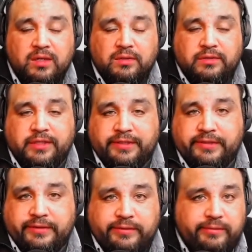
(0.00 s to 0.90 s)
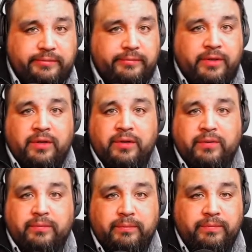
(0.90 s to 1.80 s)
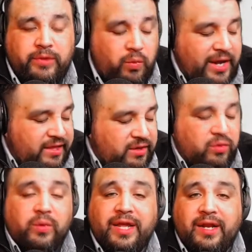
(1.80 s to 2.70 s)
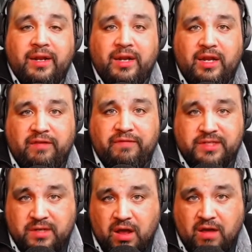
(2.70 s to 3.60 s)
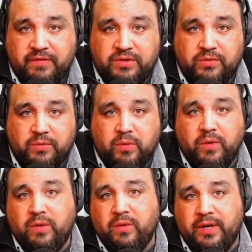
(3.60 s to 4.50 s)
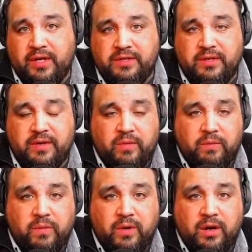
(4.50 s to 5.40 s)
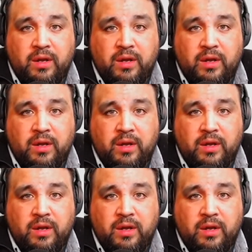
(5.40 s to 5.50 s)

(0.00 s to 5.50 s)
just the way they're written if it's an offense report or an incident report.